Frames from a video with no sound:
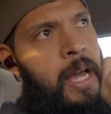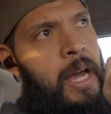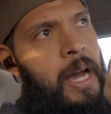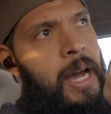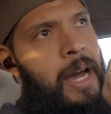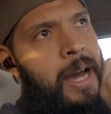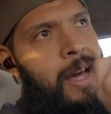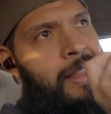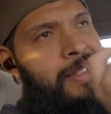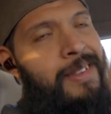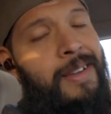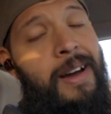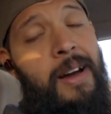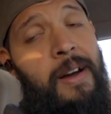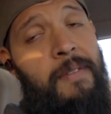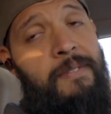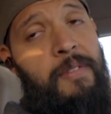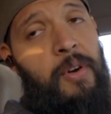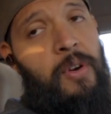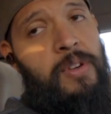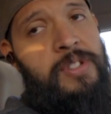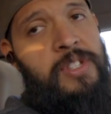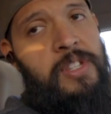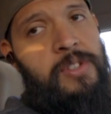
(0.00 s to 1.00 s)

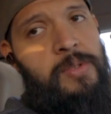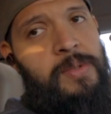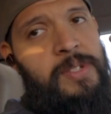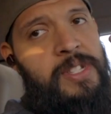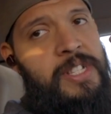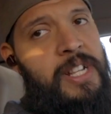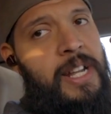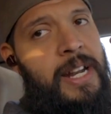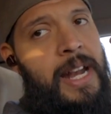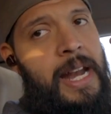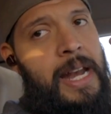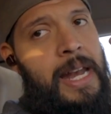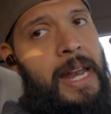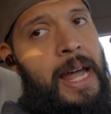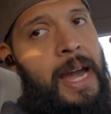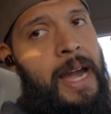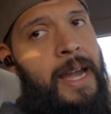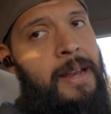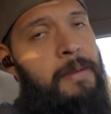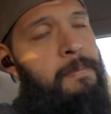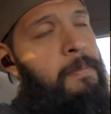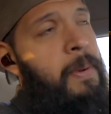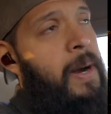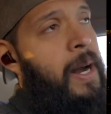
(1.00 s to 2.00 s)
Of course this was done at
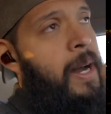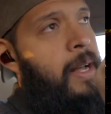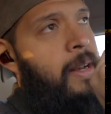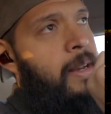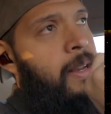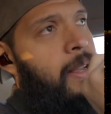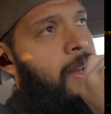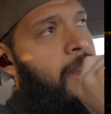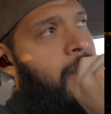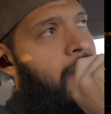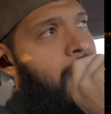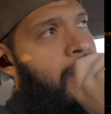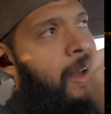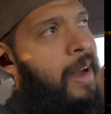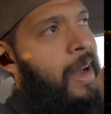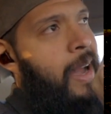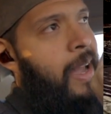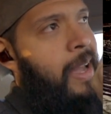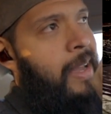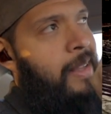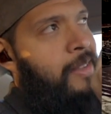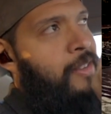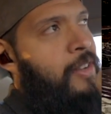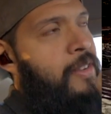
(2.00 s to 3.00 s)
night, but
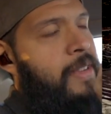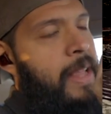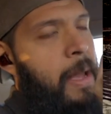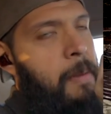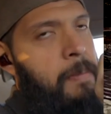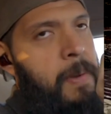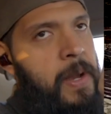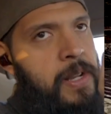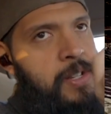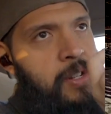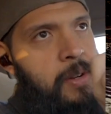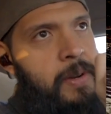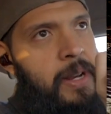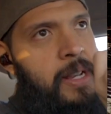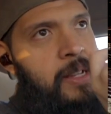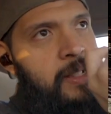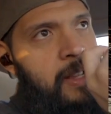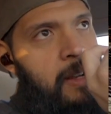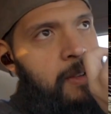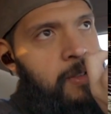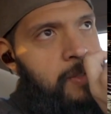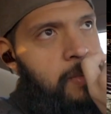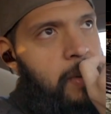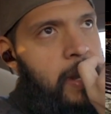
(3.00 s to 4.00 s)
I took that picture
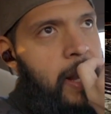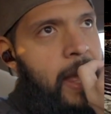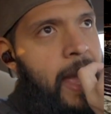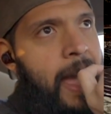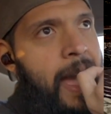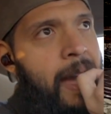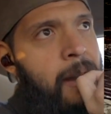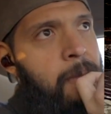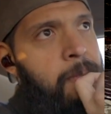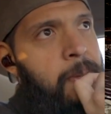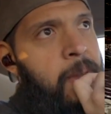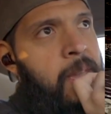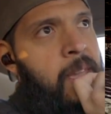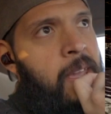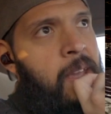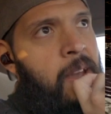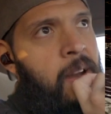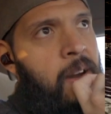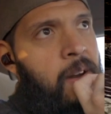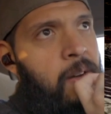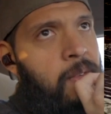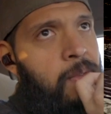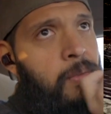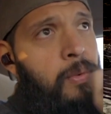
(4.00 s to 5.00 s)
because I was really happy
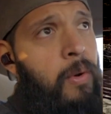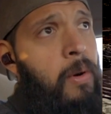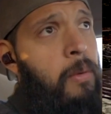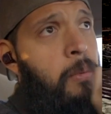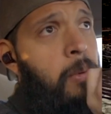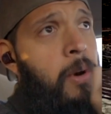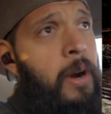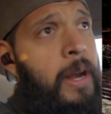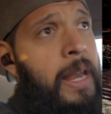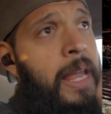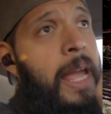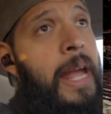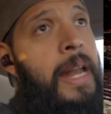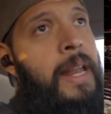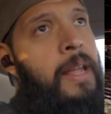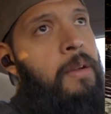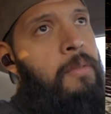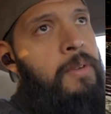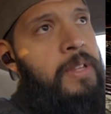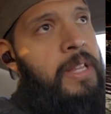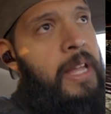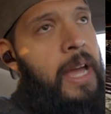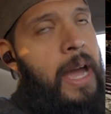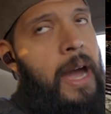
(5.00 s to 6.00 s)
of where we're
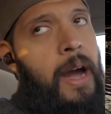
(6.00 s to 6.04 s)
getting with the